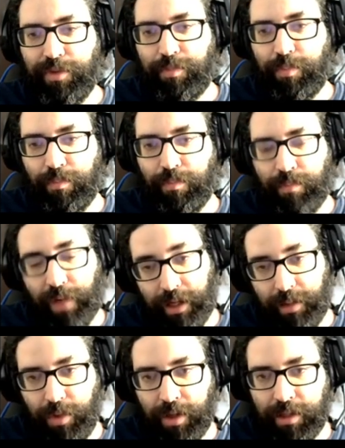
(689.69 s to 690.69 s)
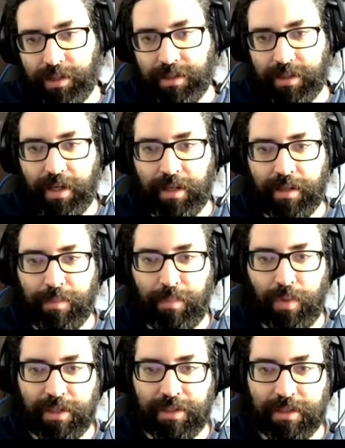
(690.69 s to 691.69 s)
with marked points, and the
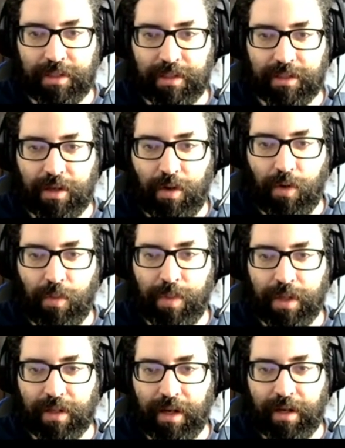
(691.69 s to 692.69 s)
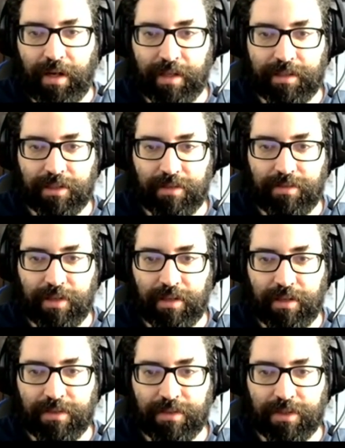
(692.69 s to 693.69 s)
points in the Jacobian are classes of
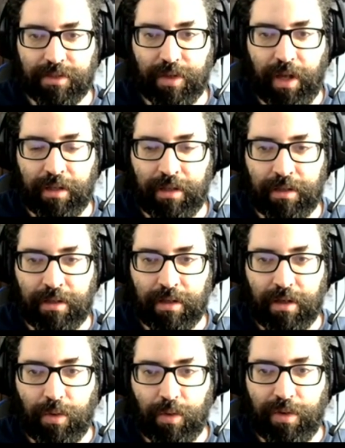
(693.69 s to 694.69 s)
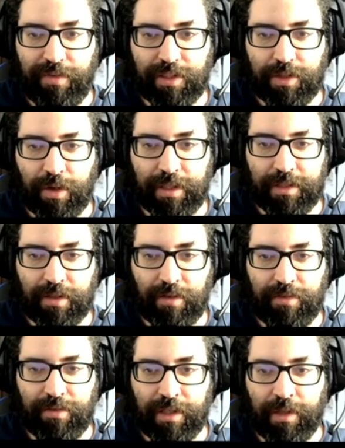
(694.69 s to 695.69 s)
curves together with a choice
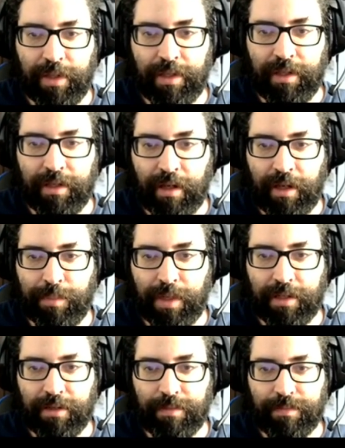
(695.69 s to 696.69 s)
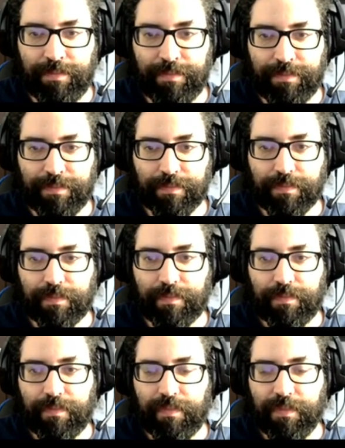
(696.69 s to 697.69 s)
of a degree D line bundle.
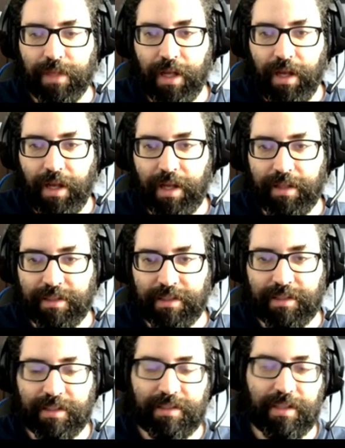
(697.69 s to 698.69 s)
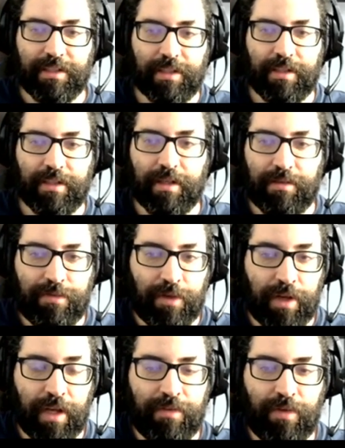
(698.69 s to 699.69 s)
And this is essentially a
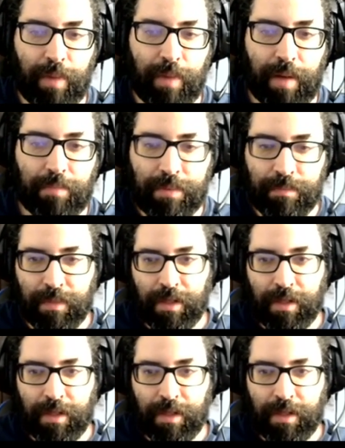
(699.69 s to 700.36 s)
forgetful map.